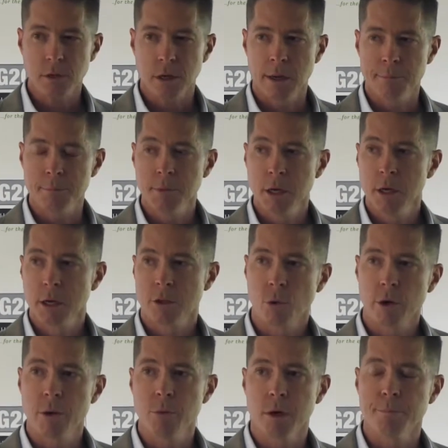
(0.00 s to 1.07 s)
I'm
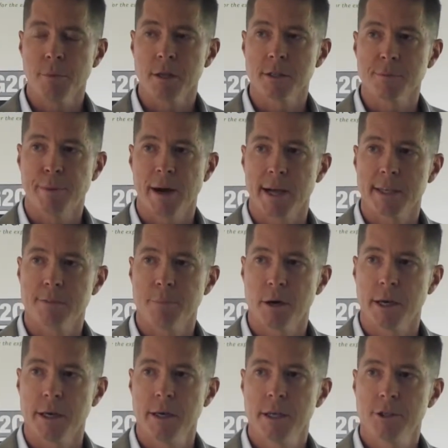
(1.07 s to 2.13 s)
21 months past
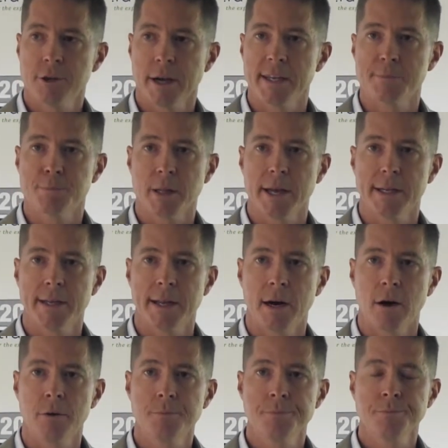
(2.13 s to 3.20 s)
my transplant
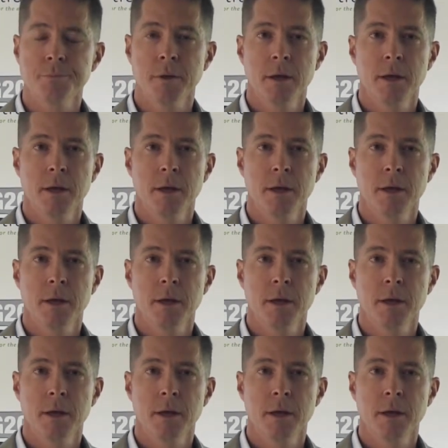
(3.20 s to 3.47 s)
now.